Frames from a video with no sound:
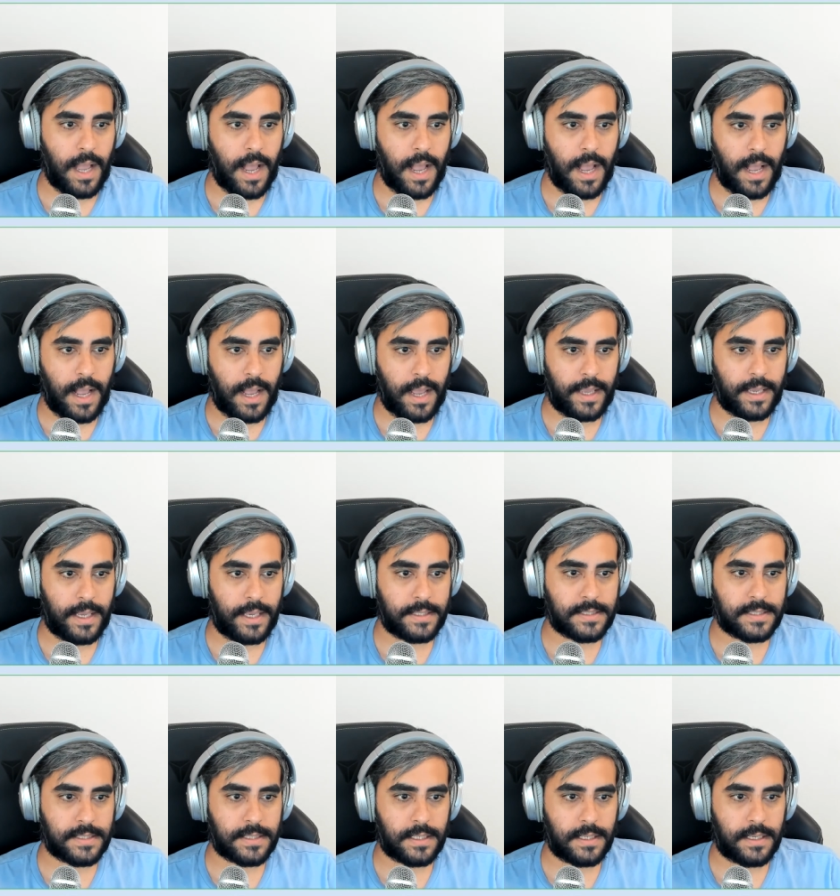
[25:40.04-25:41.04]
Uh,
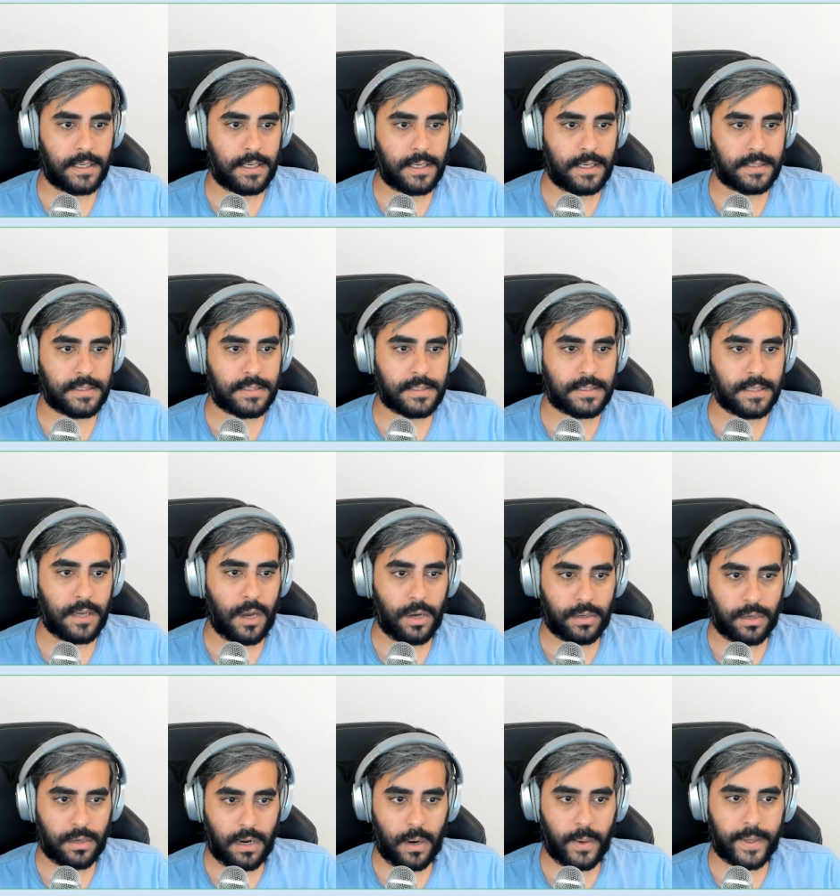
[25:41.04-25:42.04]
it's it's
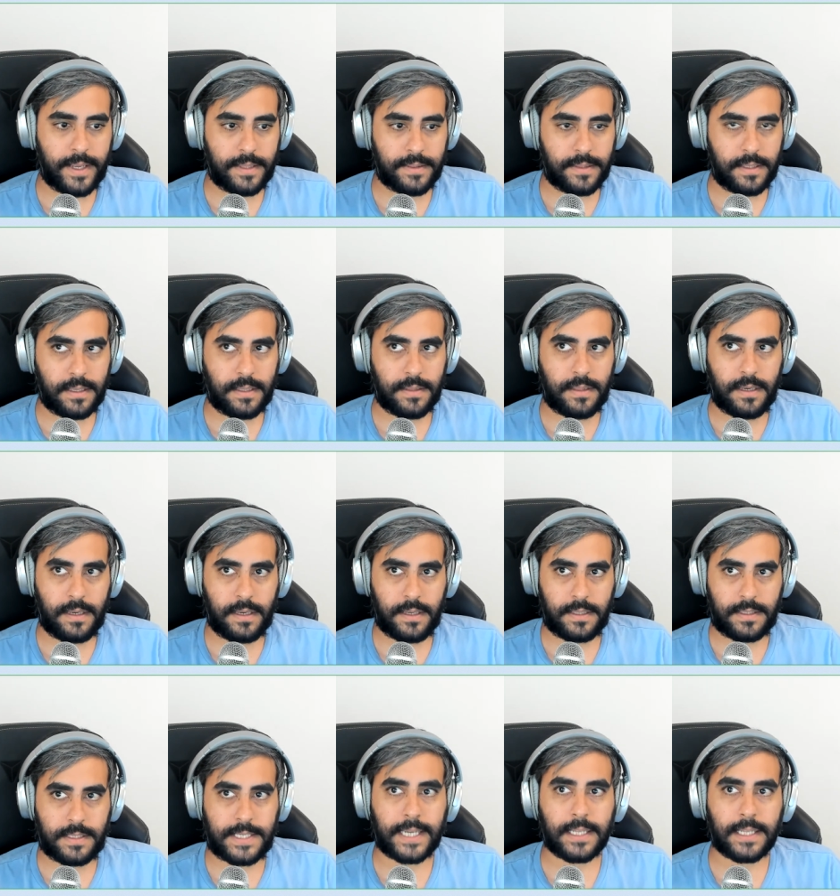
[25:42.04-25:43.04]
ongoing. The
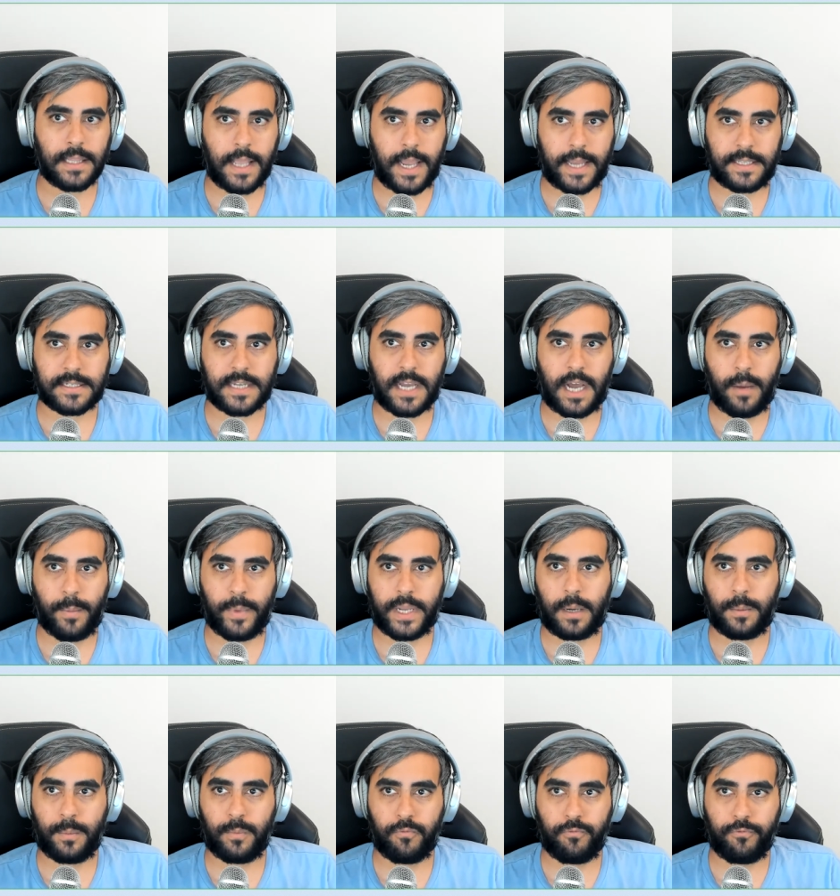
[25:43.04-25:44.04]
the deadline is coming
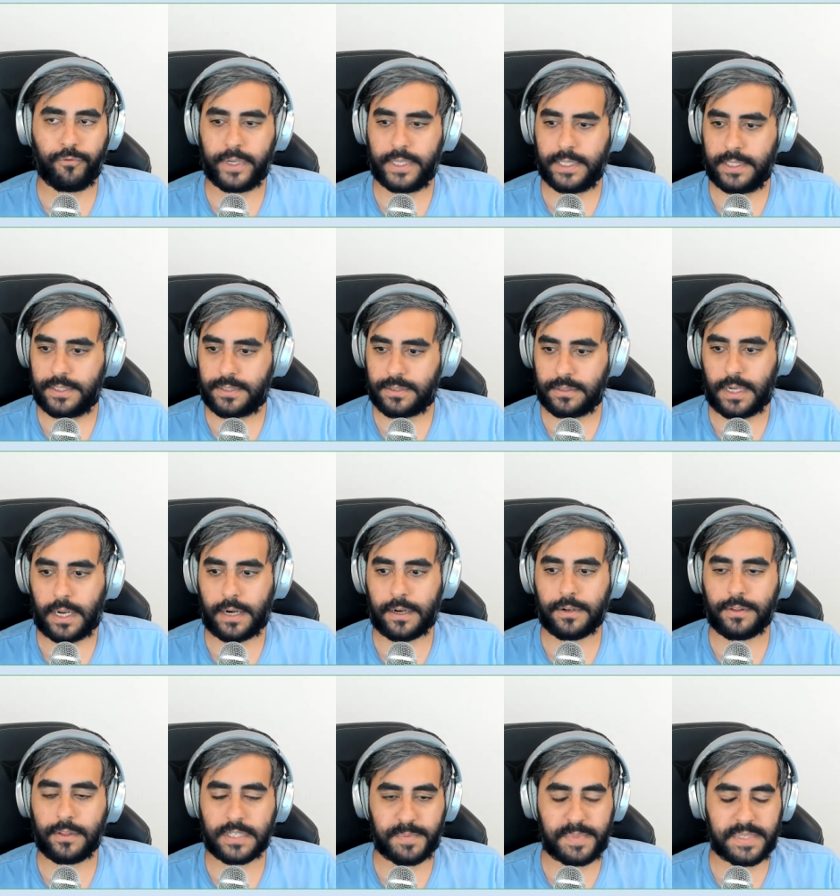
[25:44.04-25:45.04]
up really soon. I
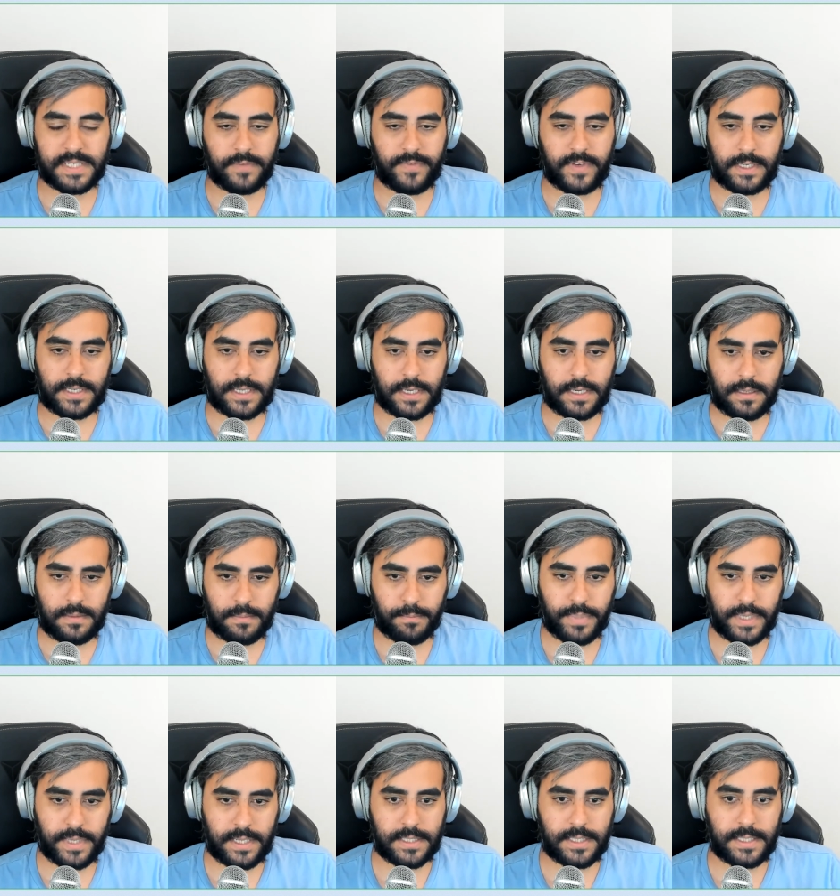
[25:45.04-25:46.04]
don't know the specific
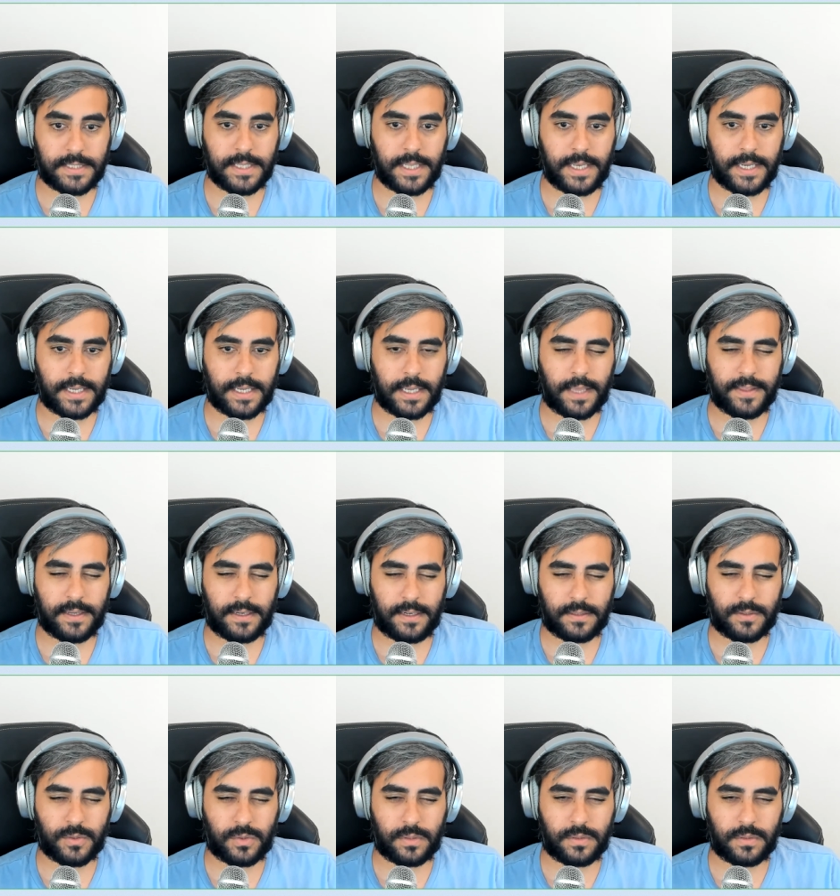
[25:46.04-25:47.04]
date, but it, it's like I think
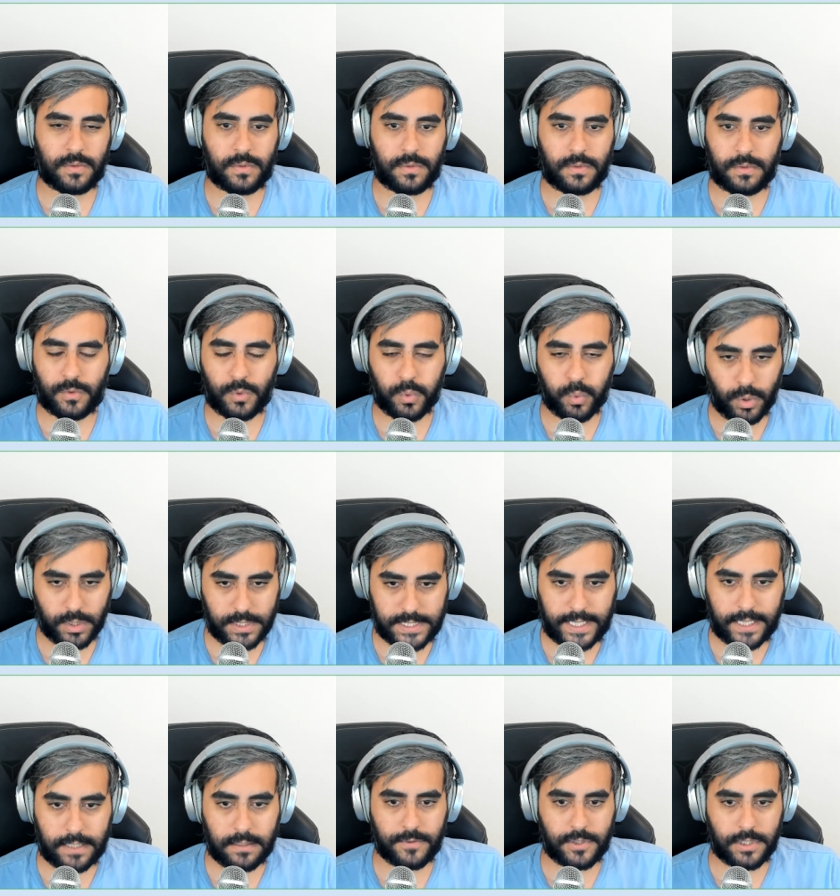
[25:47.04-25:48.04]
towards
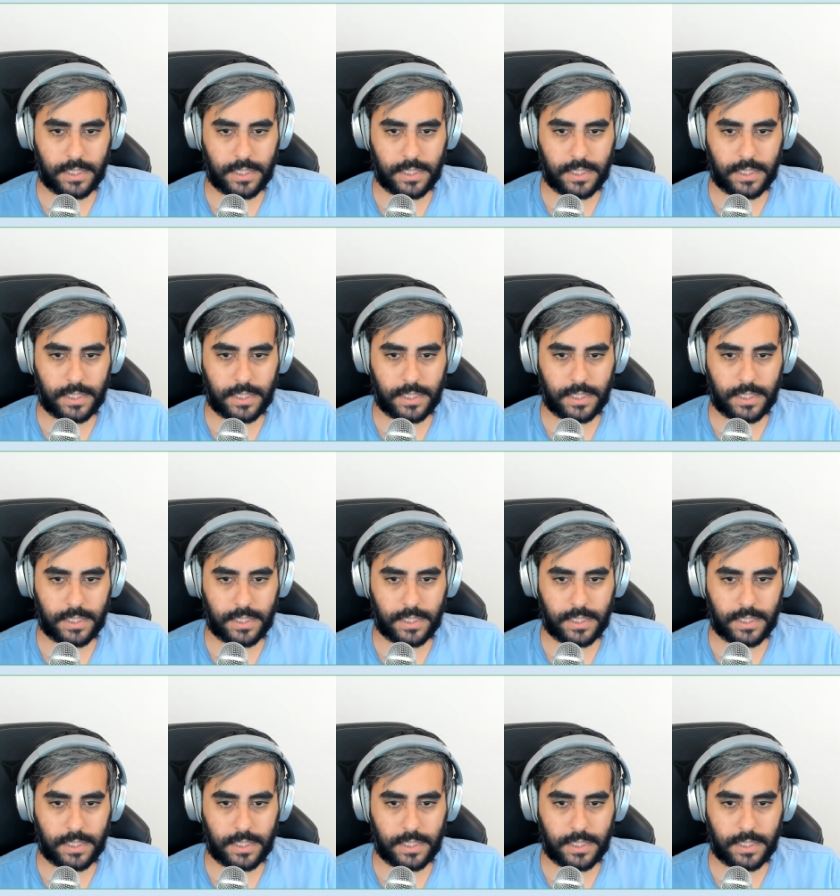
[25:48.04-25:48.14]
the end of